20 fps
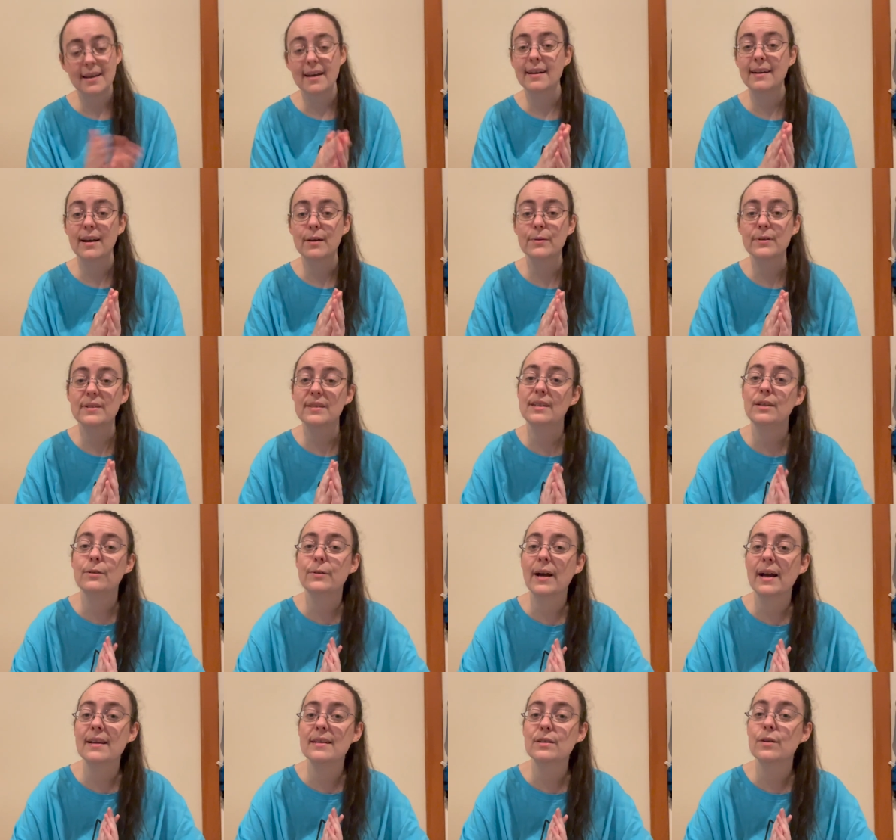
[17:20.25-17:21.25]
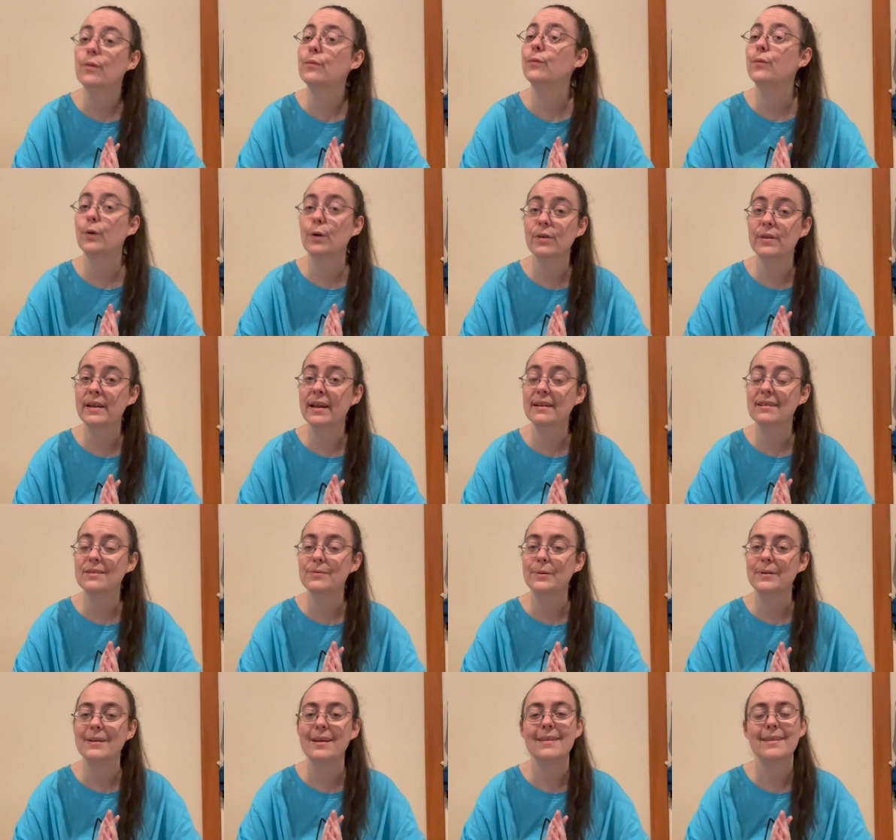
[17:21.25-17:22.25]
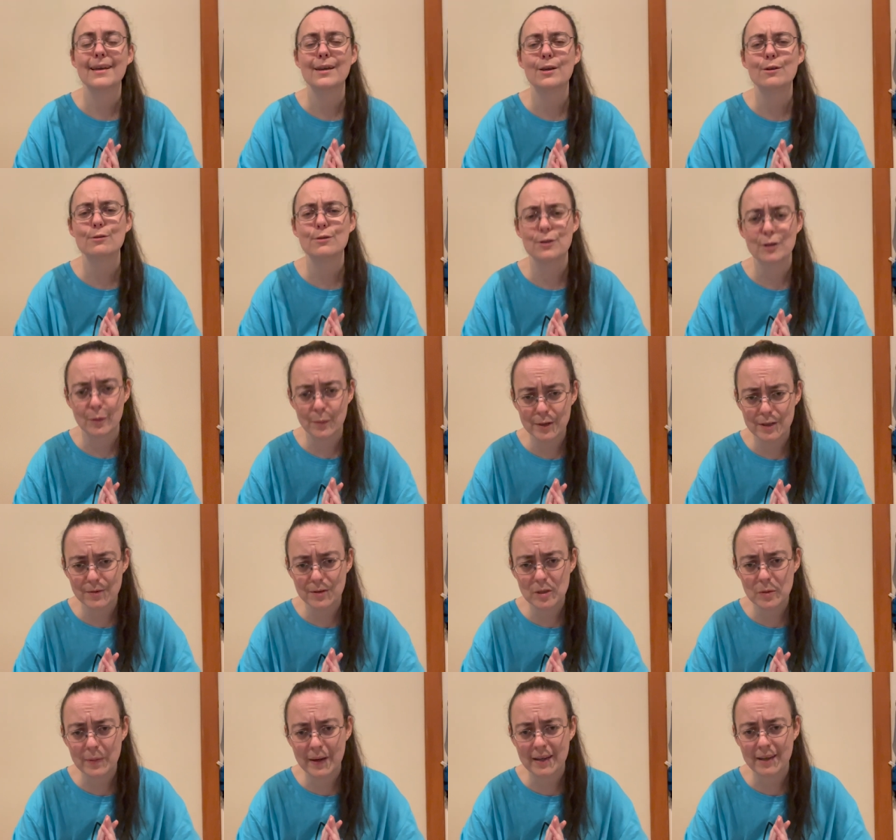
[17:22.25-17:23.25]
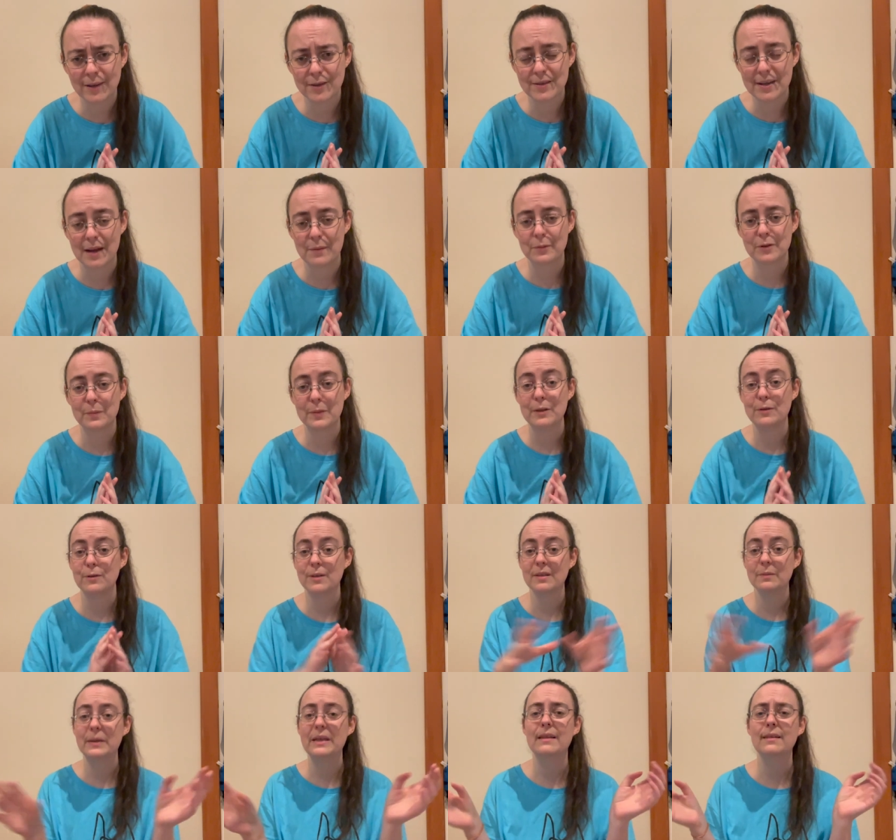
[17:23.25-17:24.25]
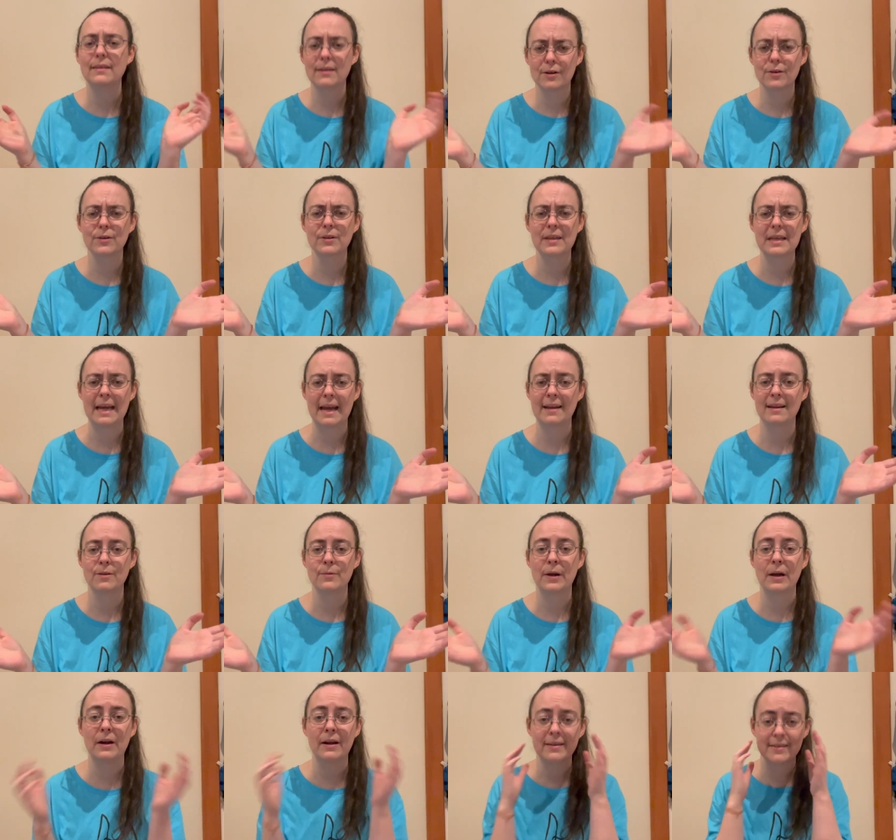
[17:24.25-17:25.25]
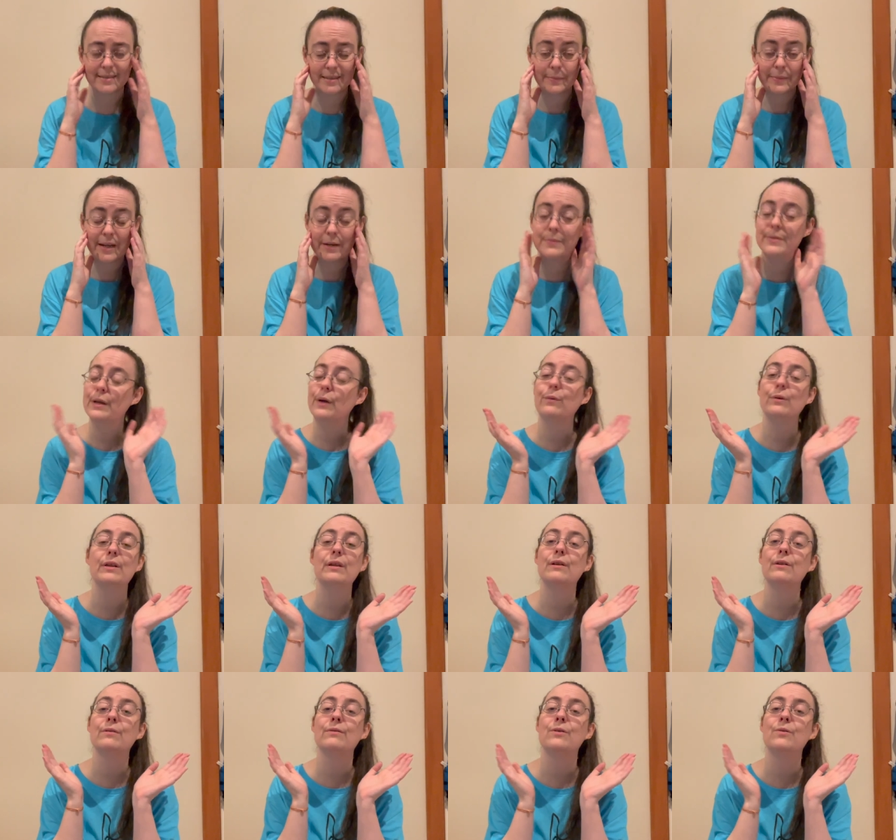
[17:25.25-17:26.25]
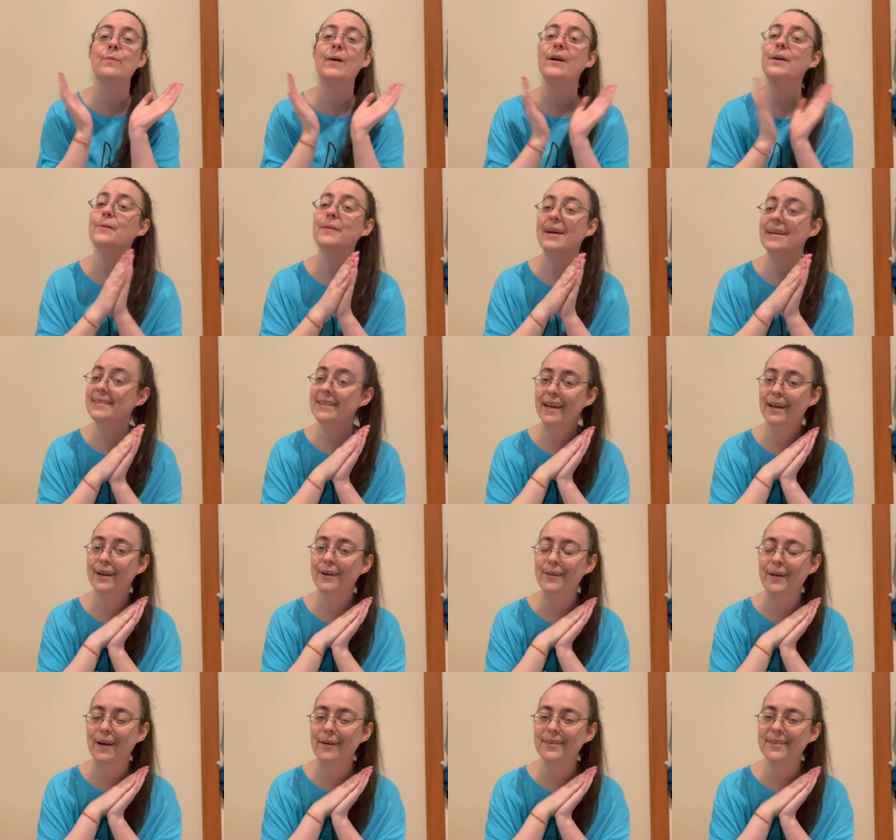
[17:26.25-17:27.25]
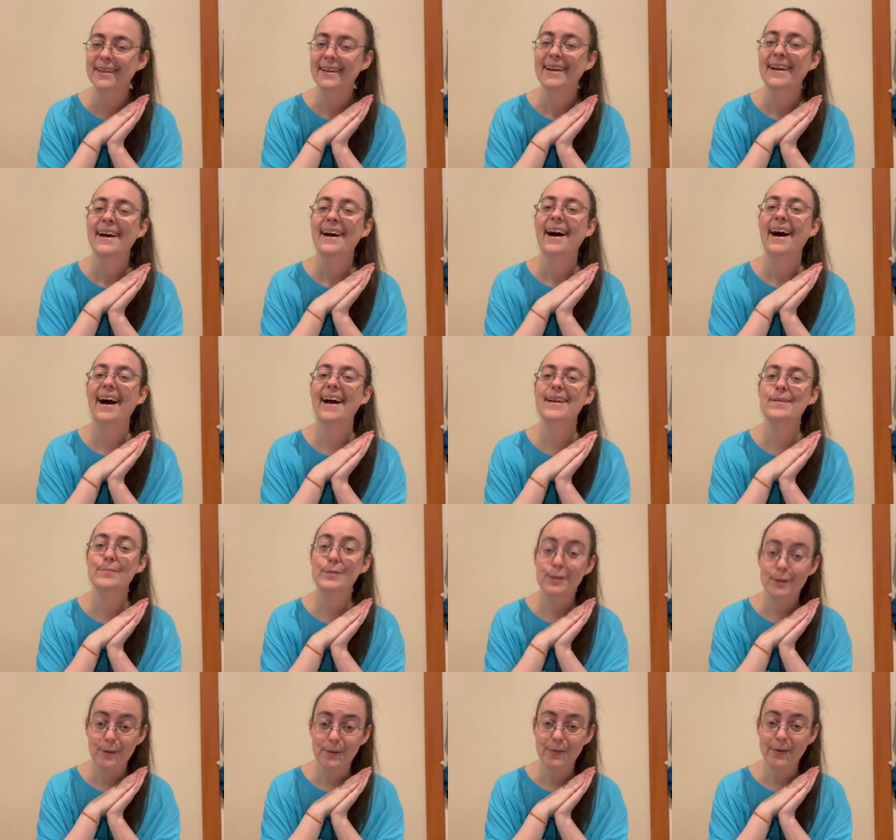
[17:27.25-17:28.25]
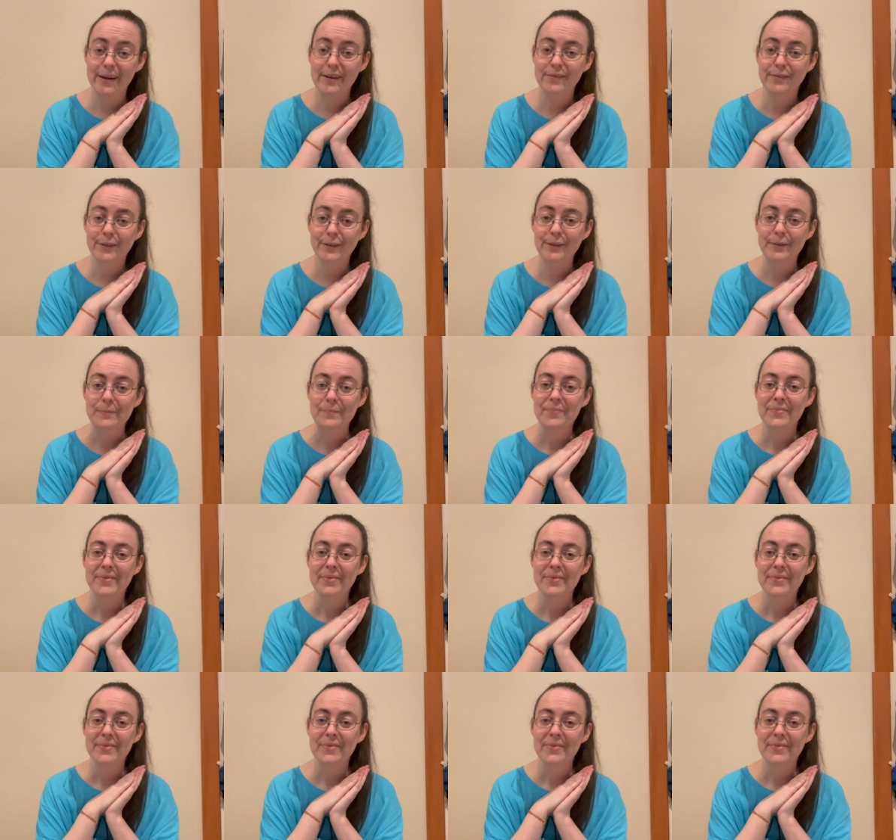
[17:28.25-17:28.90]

And I will see you guys for the next one. Thank you so much for spending your time with me. You could be literally anywhere. And sometimes I really don't know why you guys hang around. I am so grateful.